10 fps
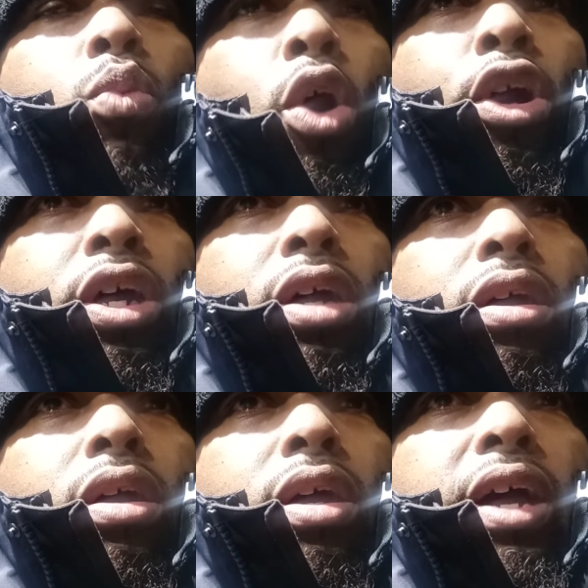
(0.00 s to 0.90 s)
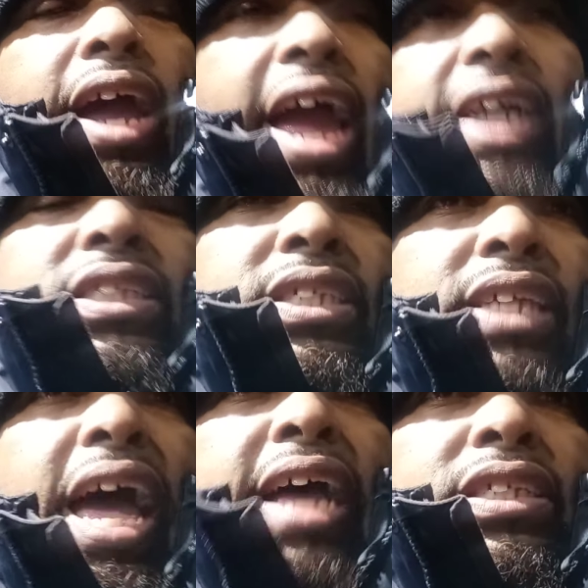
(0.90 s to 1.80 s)
work,
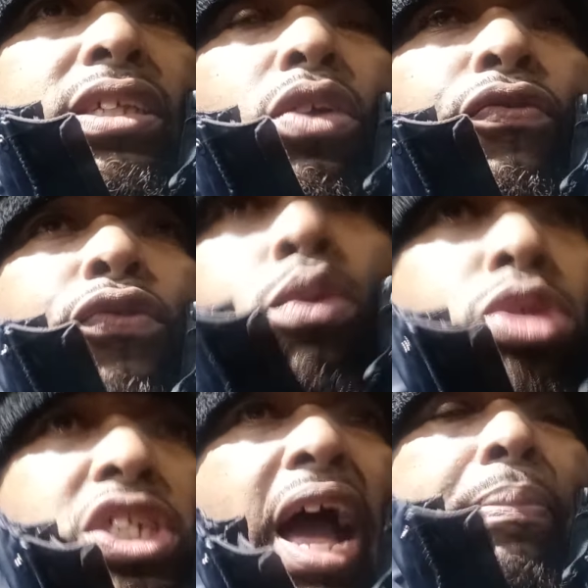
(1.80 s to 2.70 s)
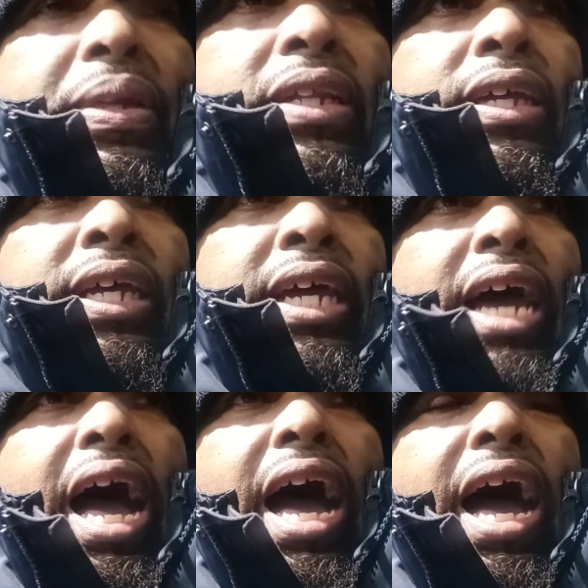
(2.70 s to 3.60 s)
exercise, food shopping.
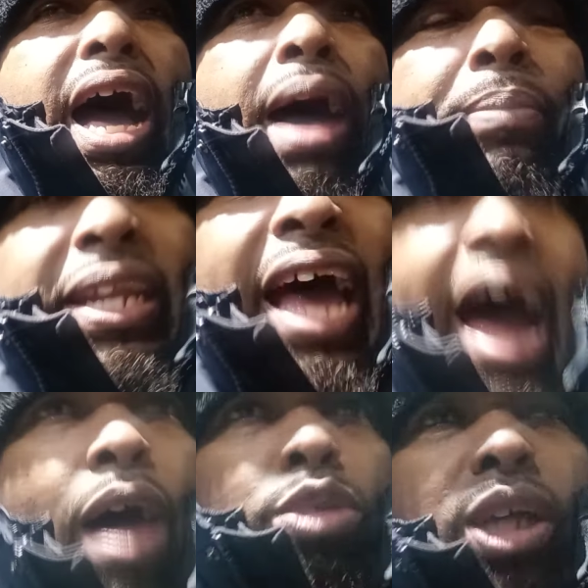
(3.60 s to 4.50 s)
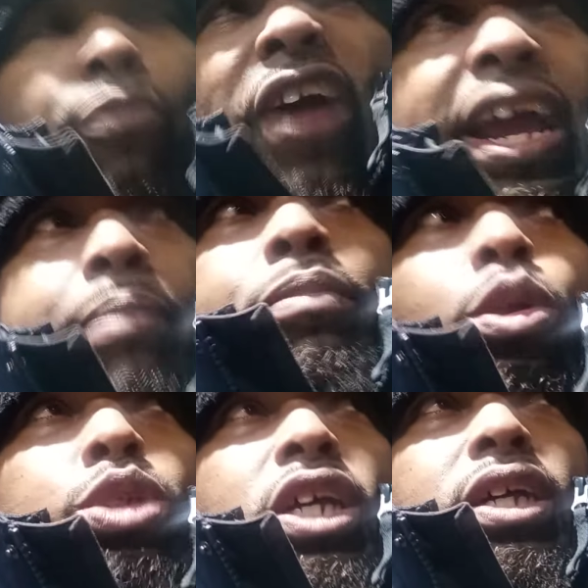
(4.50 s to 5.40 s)
I'm in the house, I'm writing
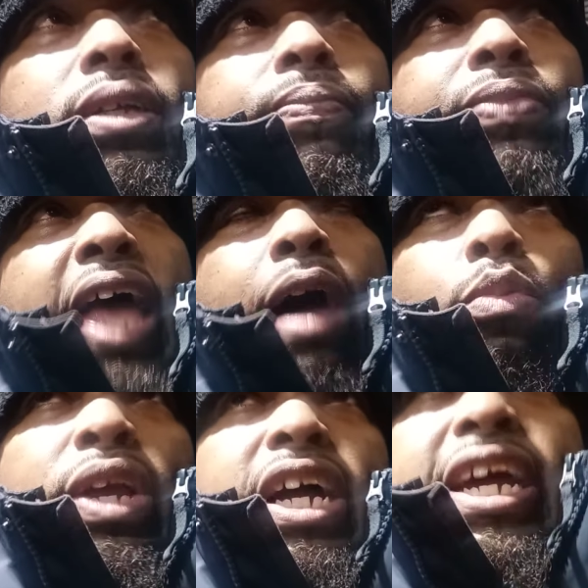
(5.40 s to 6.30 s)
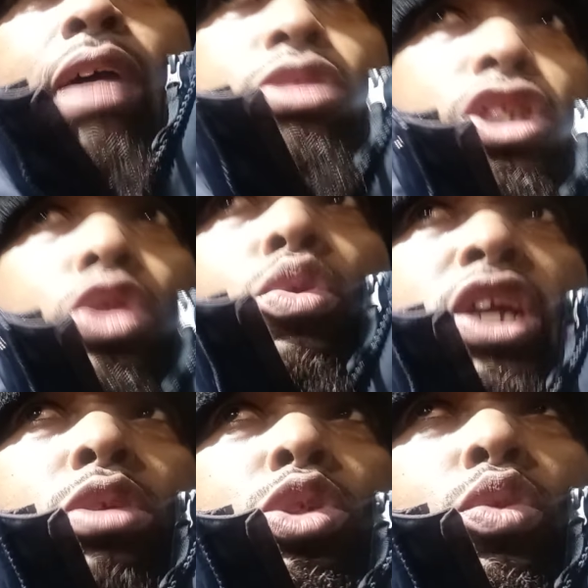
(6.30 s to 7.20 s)
music. Now we could count the
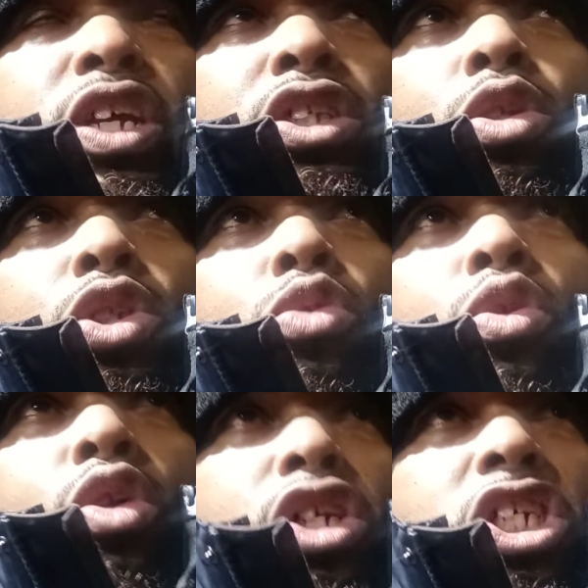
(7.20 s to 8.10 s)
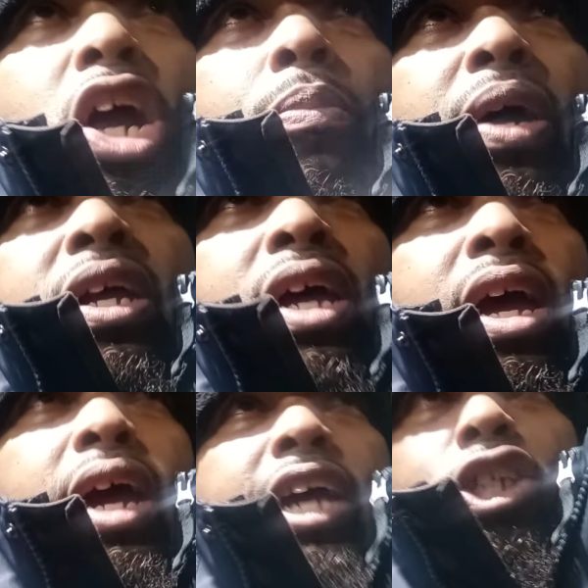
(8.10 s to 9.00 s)
studio too. There's no studio in jail, but
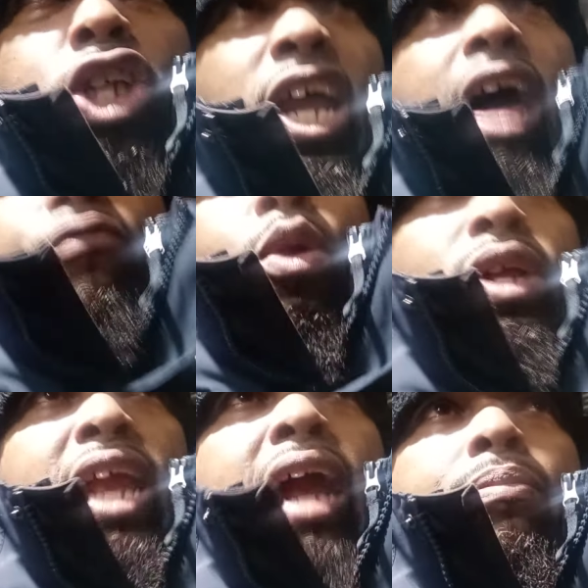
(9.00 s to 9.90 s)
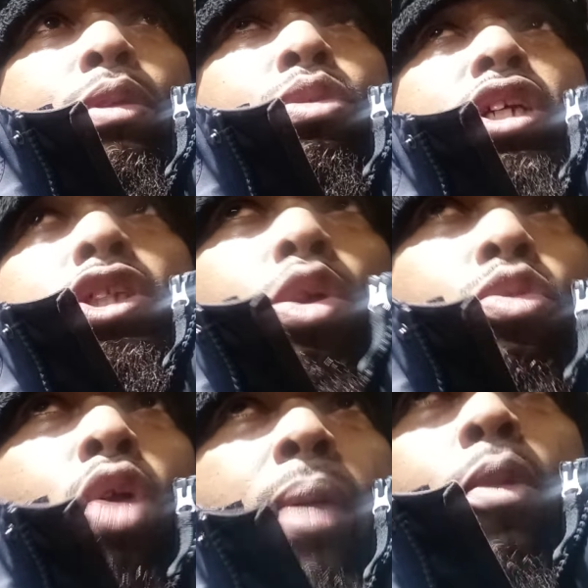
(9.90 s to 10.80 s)
and Gel, I wrote a lot of music. So,
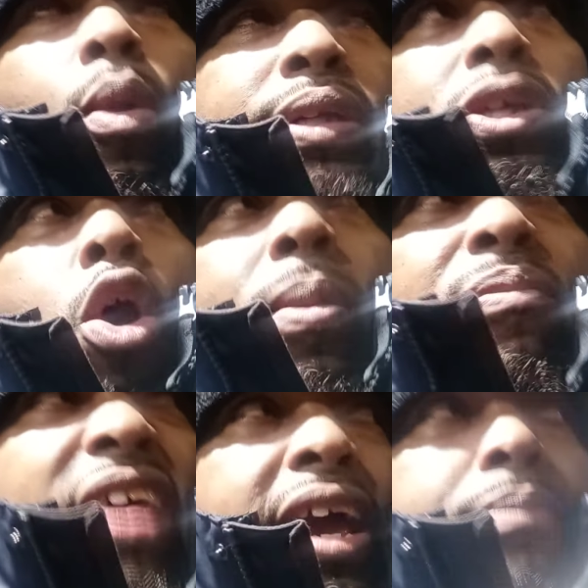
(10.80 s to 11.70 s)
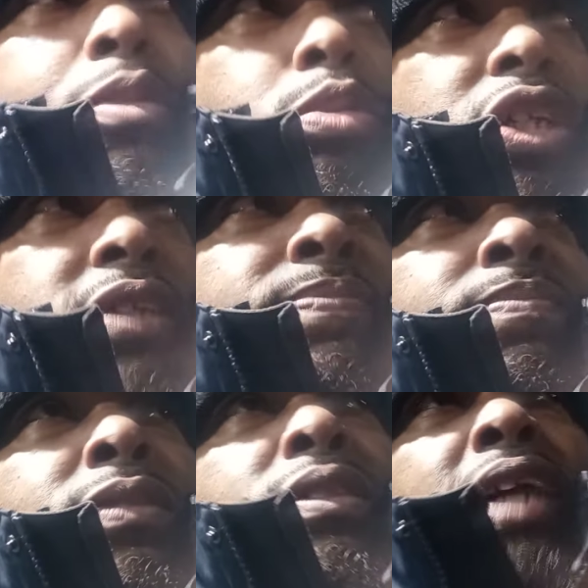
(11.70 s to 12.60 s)
you know, I'm always home, I'm writing music.
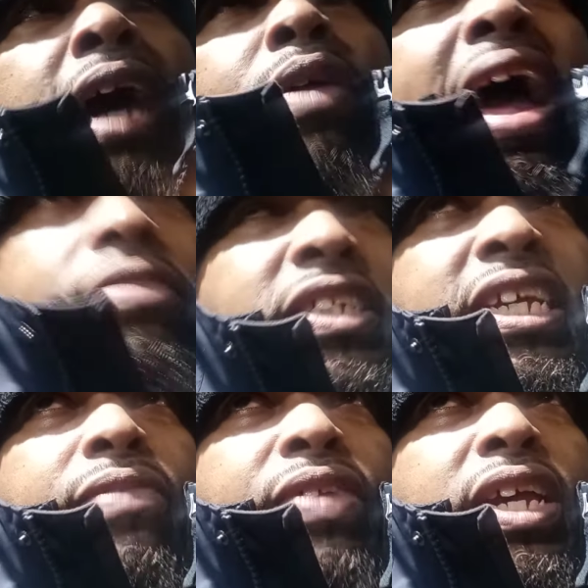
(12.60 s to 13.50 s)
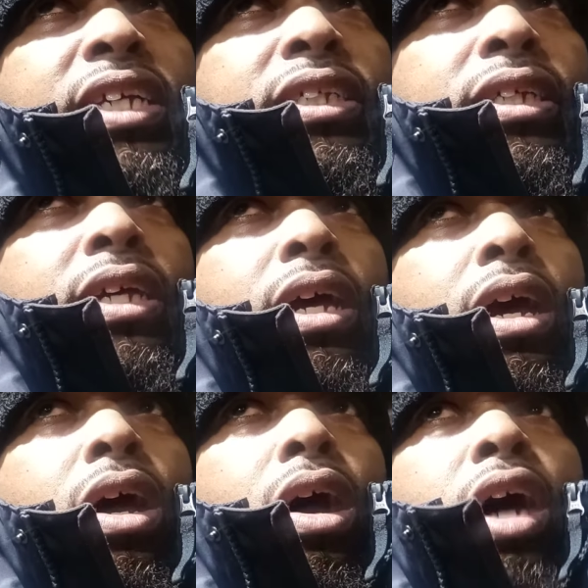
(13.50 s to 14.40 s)
I don't have TVs
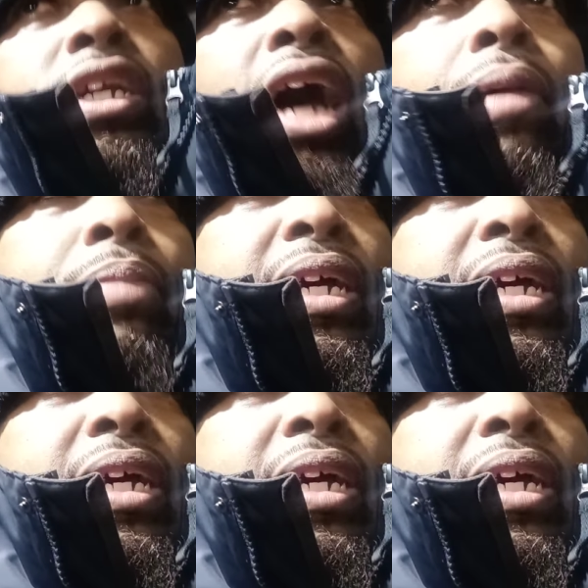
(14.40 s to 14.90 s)
or nothing